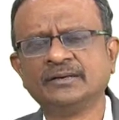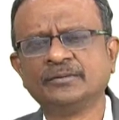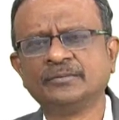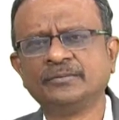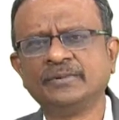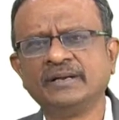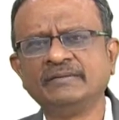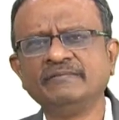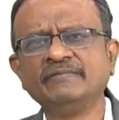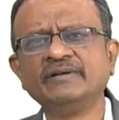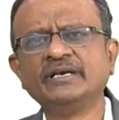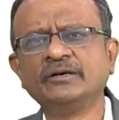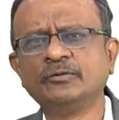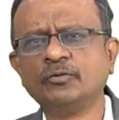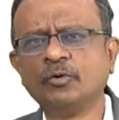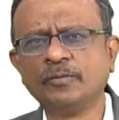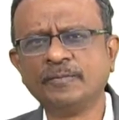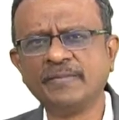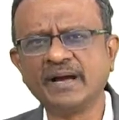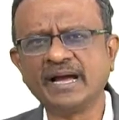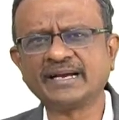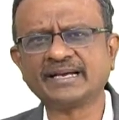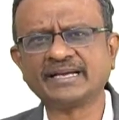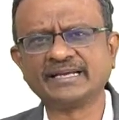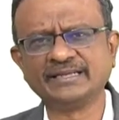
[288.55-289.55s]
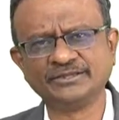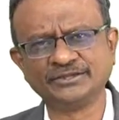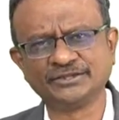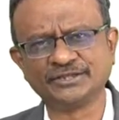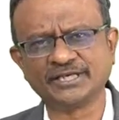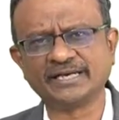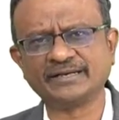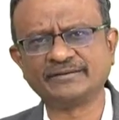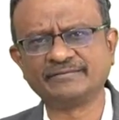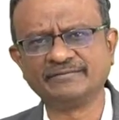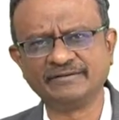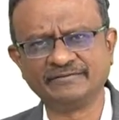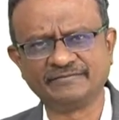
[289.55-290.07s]
When we go back and
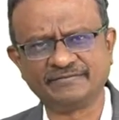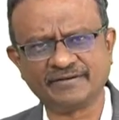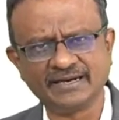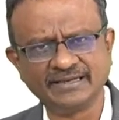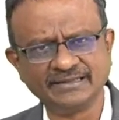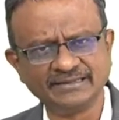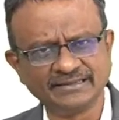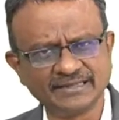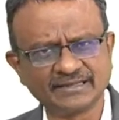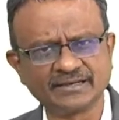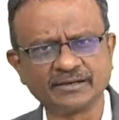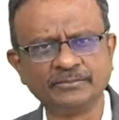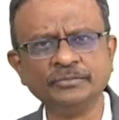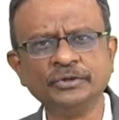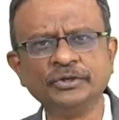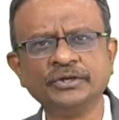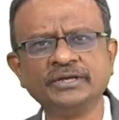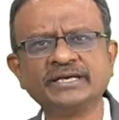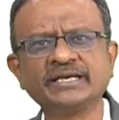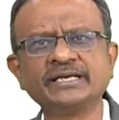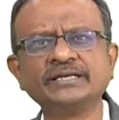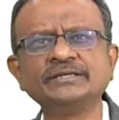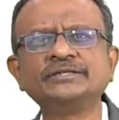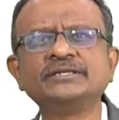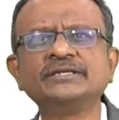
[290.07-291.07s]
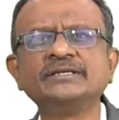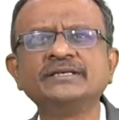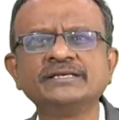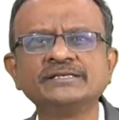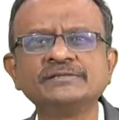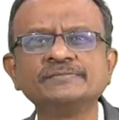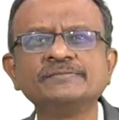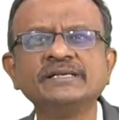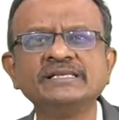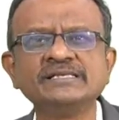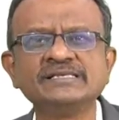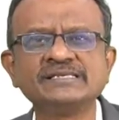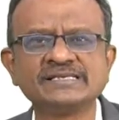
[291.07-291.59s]
check, we find the communication has
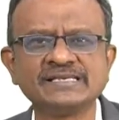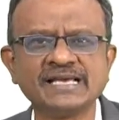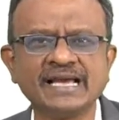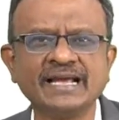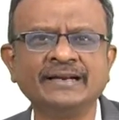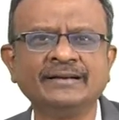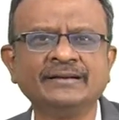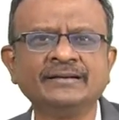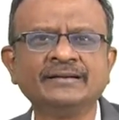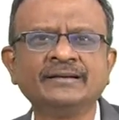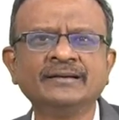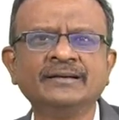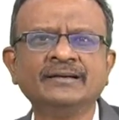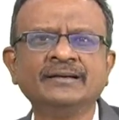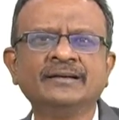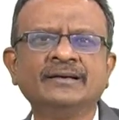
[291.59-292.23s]
been sent,